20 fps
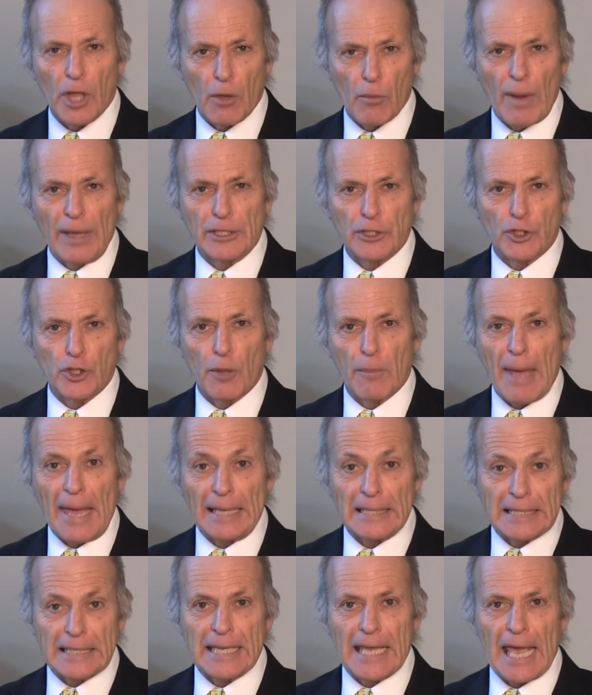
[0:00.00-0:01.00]
I went to the
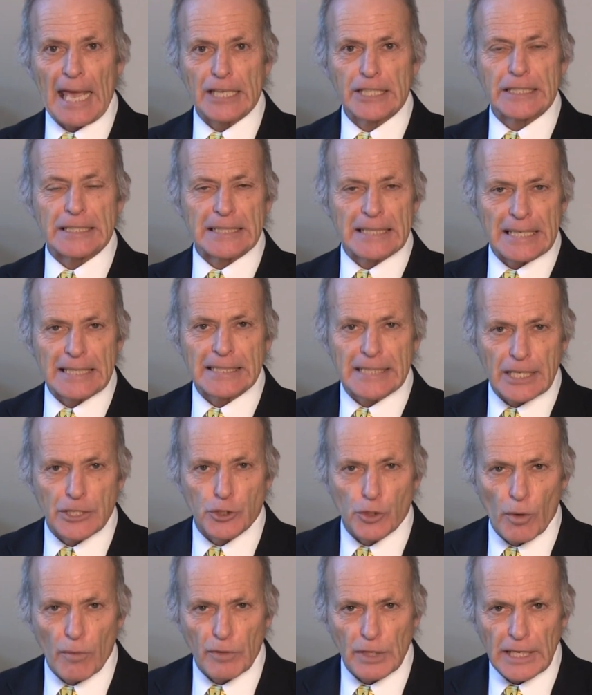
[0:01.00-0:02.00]
bank to cash it, and they
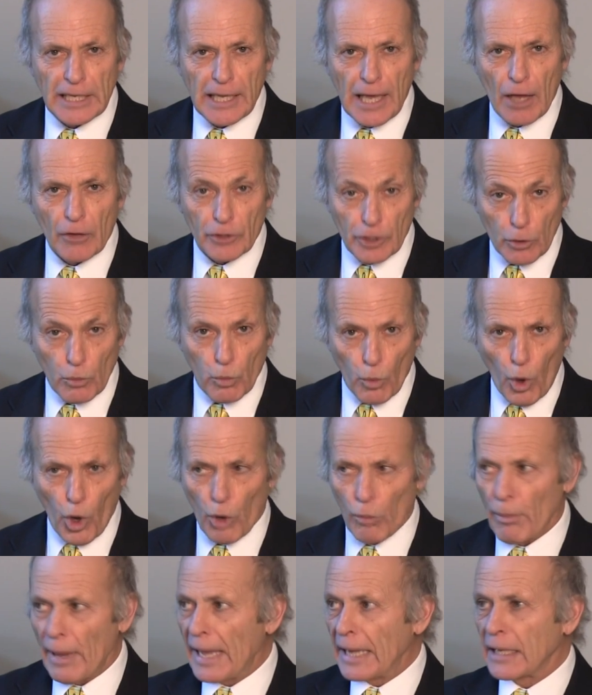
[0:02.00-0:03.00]
said, You have an account here
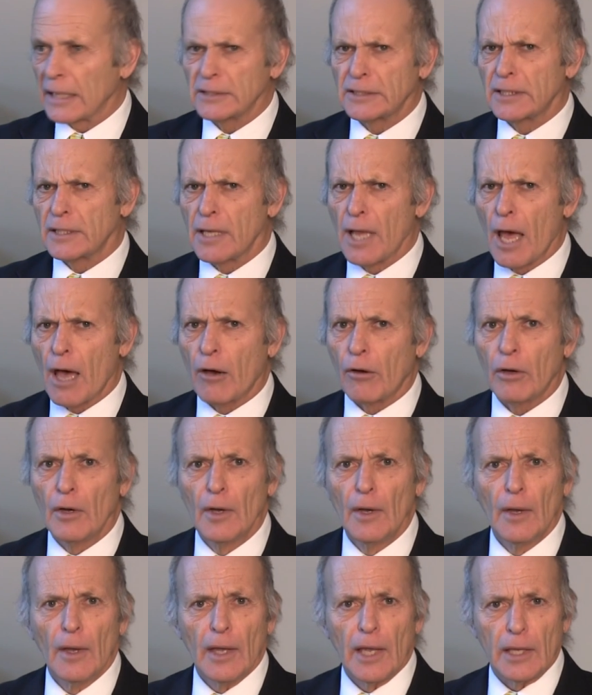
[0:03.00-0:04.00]
Royal Bank? I said, No,
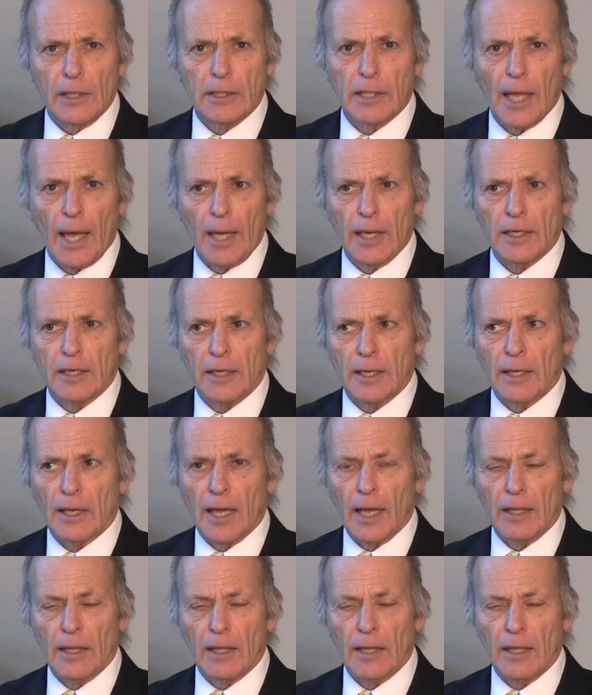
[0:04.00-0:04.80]
in Canada.